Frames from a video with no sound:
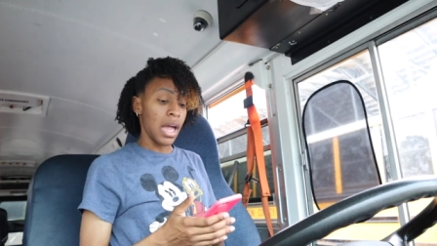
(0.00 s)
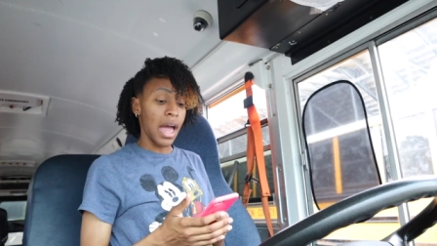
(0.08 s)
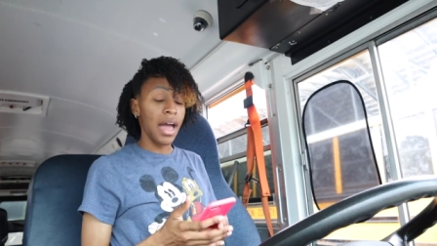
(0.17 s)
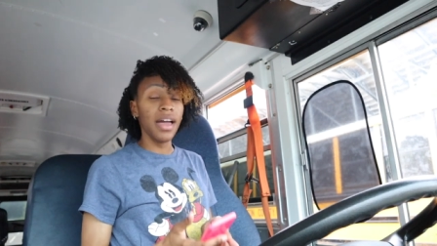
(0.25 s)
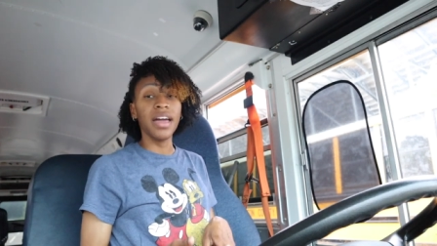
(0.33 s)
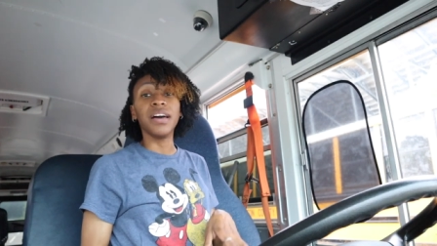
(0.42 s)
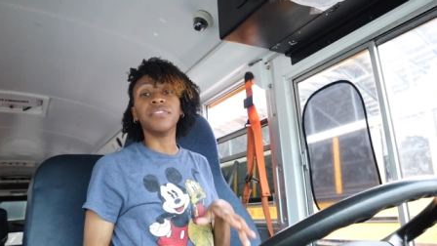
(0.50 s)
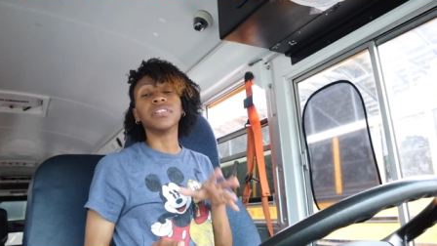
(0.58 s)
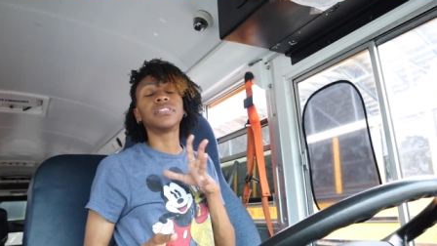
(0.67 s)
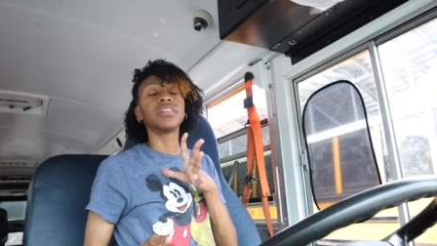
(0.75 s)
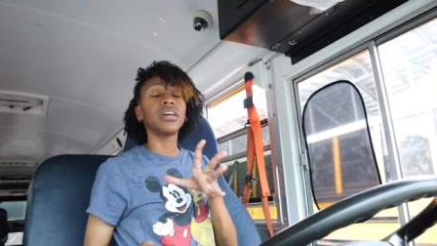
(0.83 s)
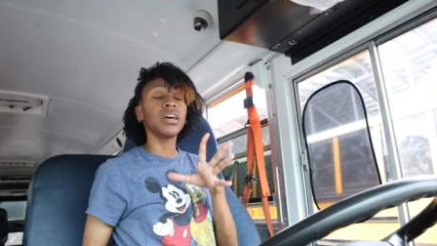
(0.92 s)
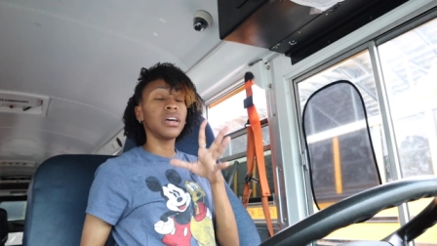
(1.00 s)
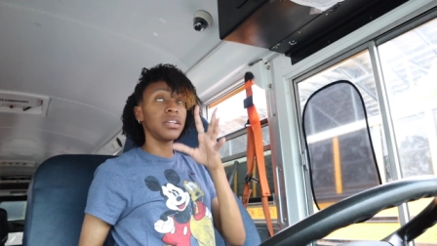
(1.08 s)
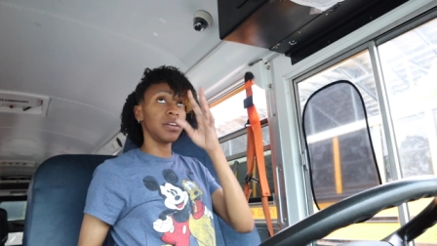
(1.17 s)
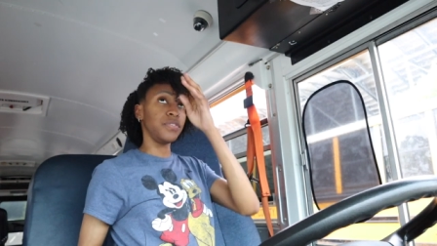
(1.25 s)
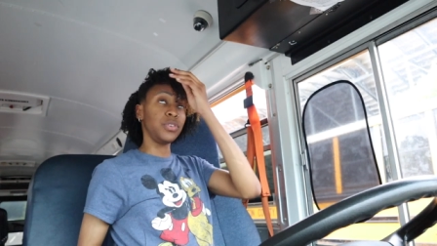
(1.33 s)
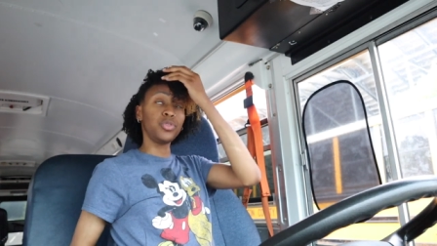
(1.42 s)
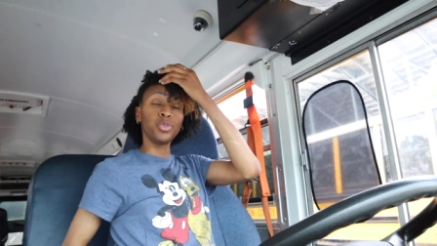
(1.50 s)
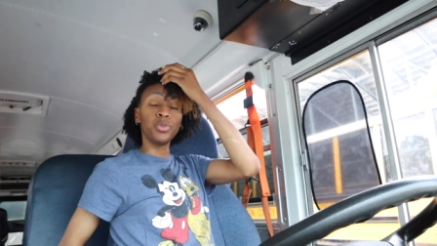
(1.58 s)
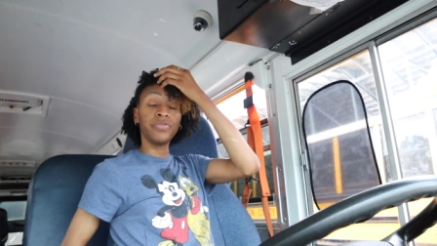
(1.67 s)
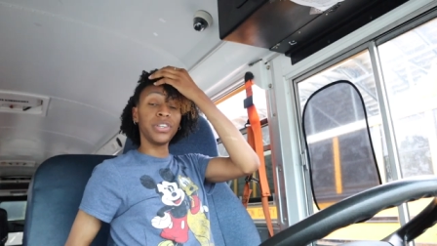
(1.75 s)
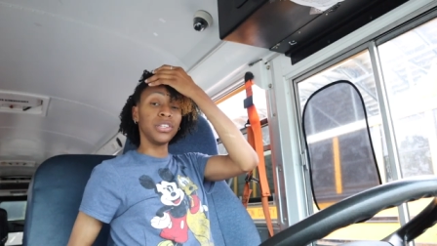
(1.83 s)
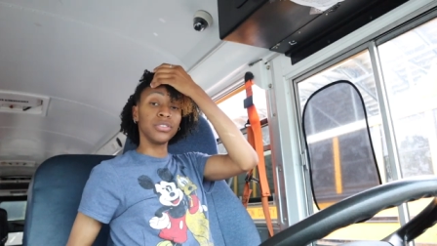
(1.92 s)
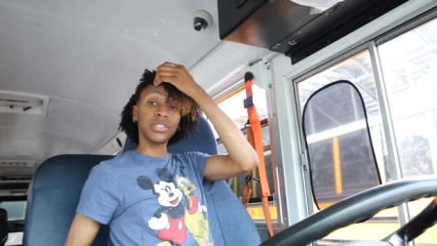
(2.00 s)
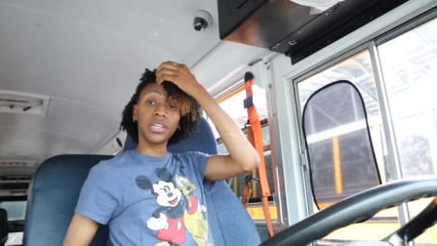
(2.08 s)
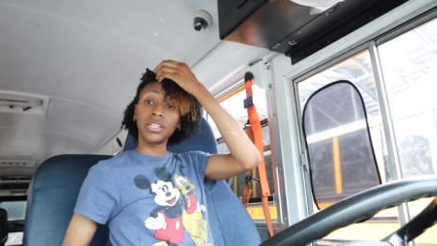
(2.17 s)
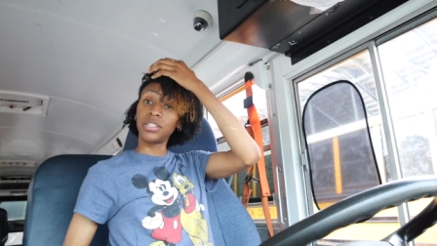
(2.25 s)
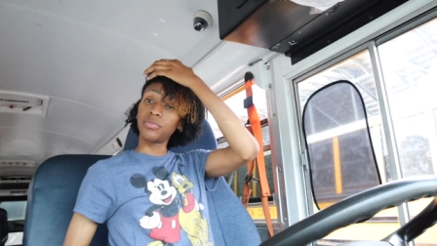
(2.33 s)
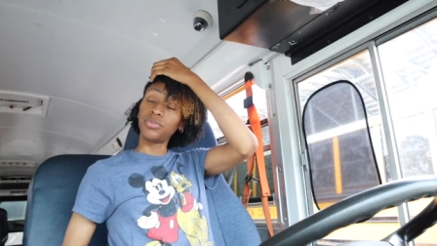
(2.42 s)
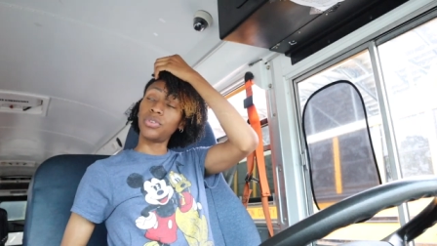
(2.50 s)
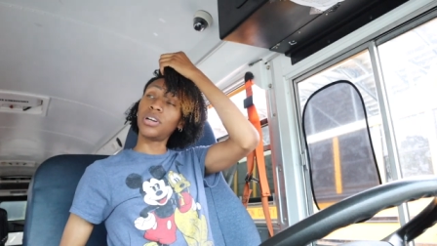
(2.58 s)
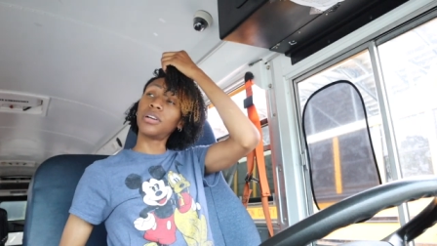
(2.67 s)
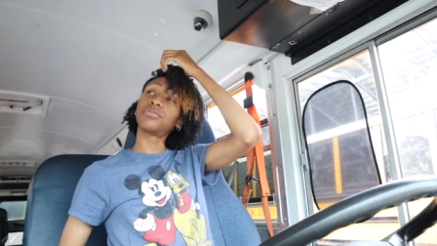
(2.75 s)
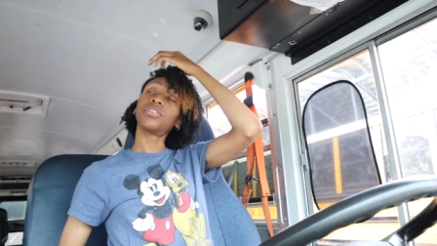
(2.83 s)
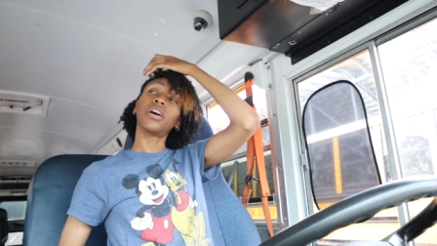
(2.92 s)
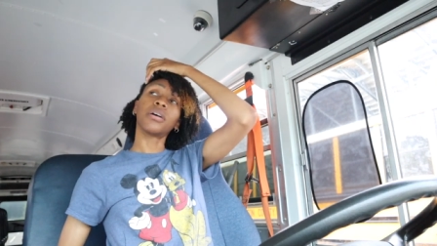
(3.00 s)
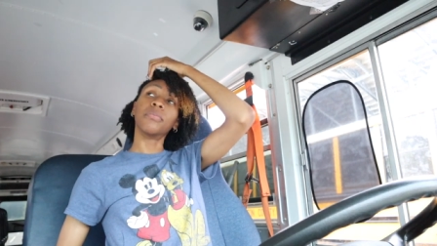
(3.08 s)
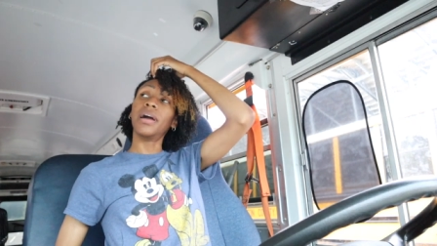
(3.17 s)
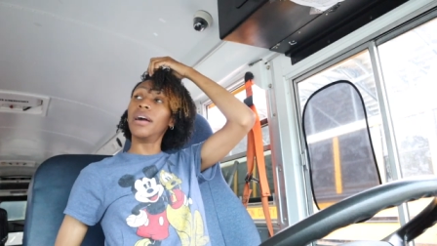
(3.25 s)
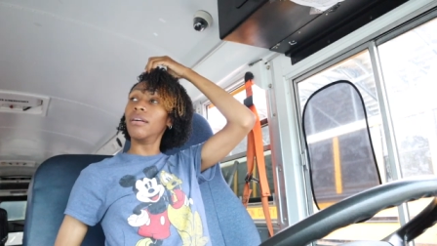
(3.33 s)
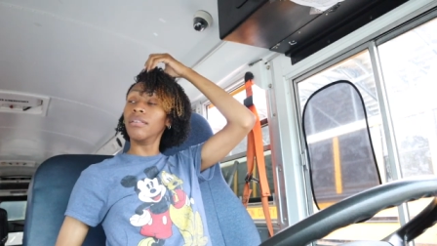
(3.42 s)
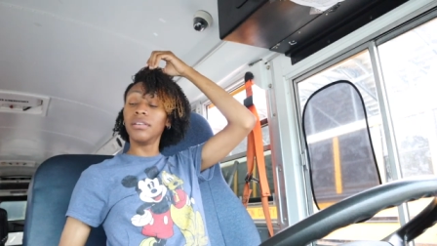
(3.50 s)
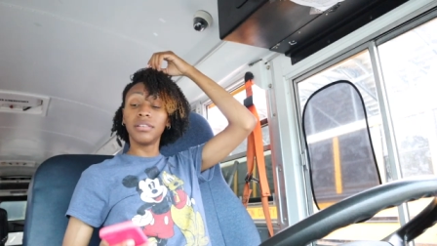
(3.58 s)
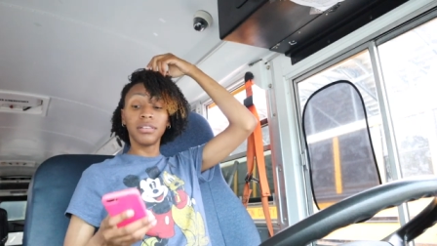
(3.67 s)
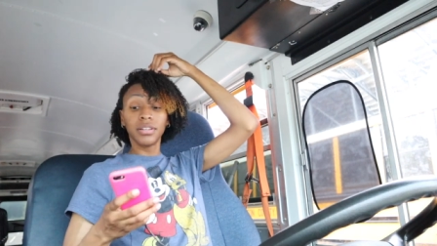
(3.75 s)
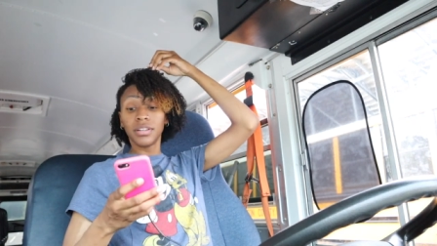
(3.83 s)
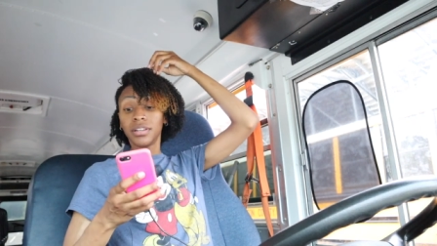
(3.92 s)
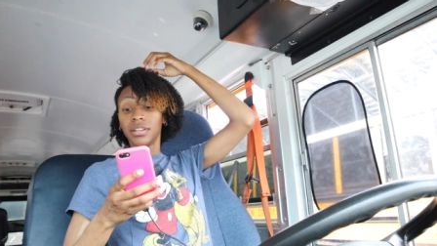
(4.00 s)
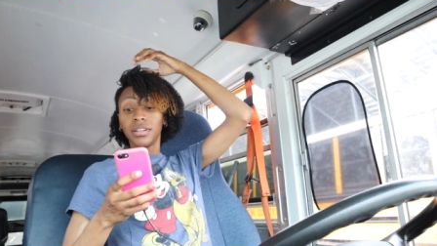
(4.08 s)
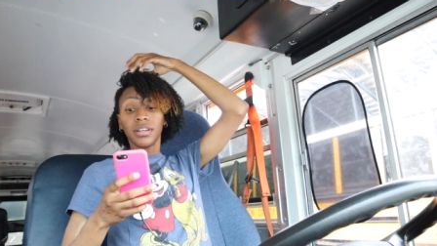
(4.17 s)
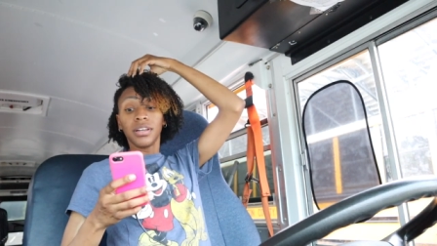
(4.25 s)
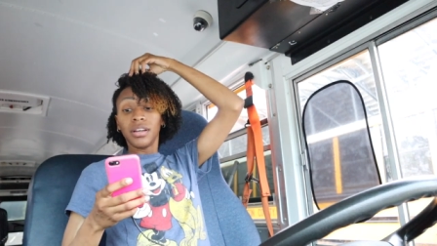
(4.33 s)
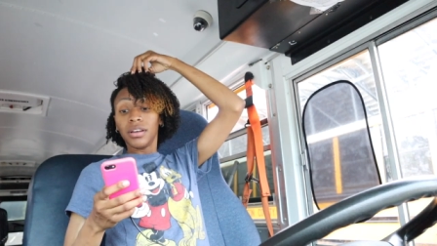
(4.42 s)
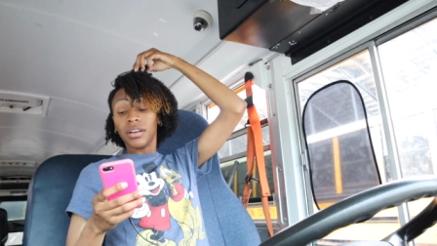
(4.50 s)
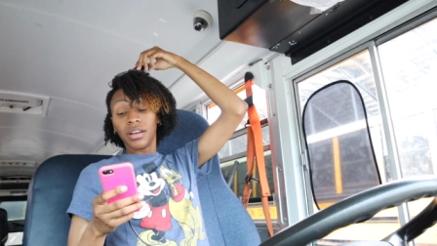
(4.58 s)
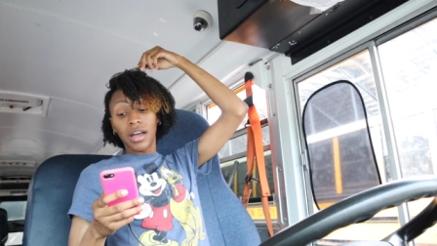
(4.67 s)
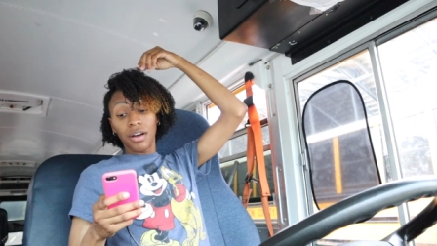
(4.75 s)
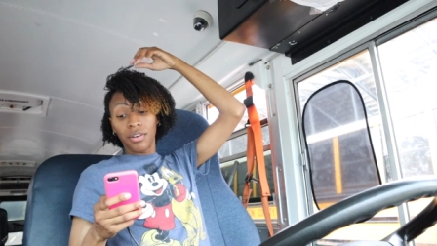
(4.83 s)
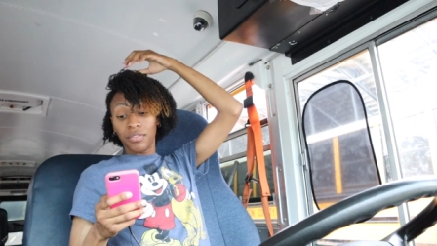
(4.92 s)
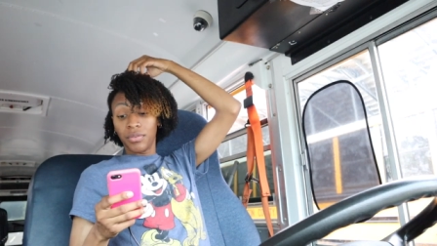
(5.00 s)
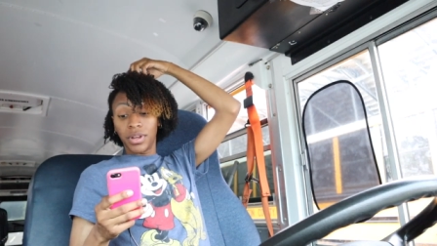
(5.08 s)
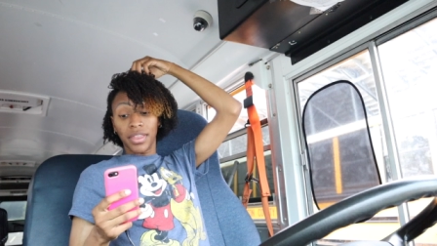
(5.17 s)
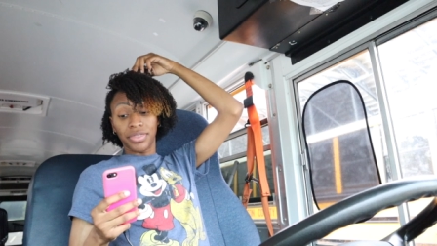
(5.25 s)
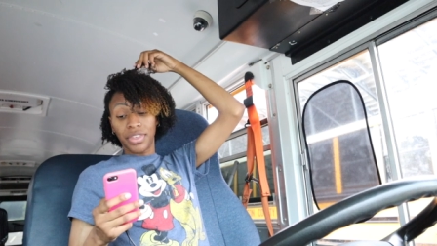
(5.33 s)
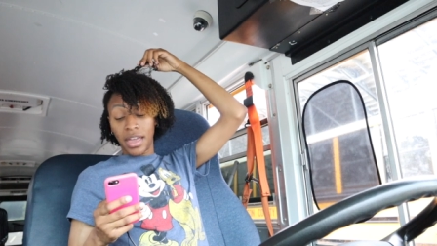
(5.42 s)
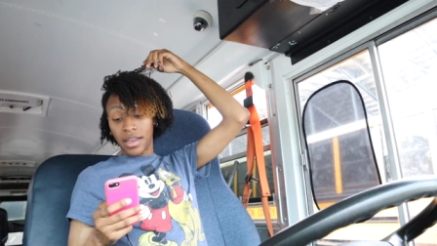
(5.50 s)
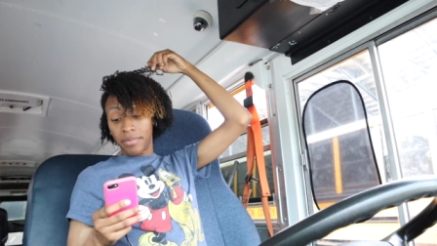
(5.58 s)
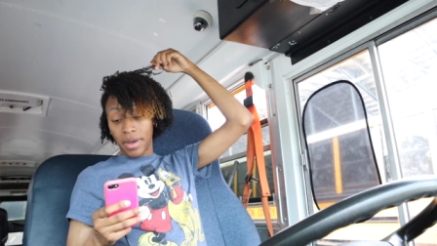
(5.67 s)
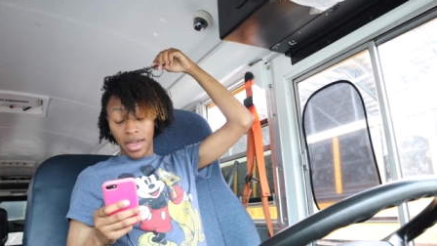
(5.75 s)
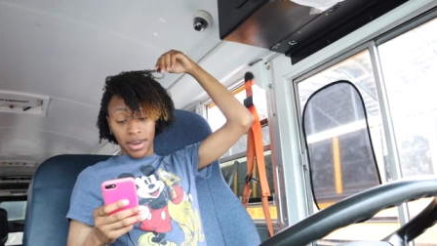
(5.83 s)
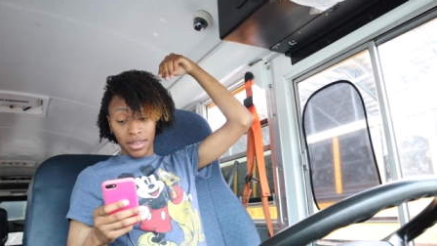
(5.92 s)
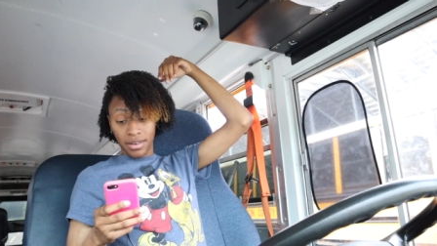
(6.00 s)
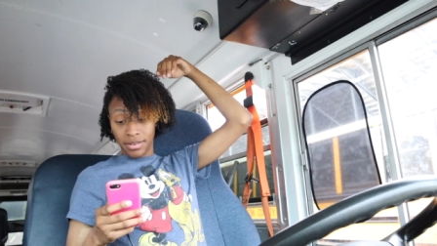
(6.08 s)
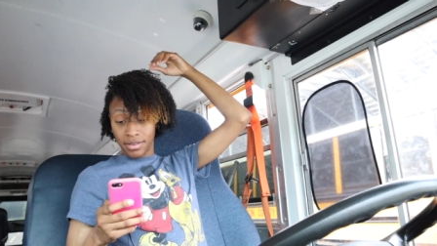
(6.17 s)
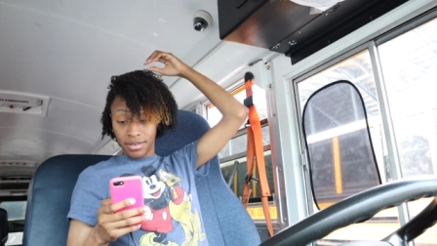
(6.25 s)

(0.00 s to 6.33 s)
I have a ton of YouTube videos to catch up on. I'm talking about, I don't even want to think about it.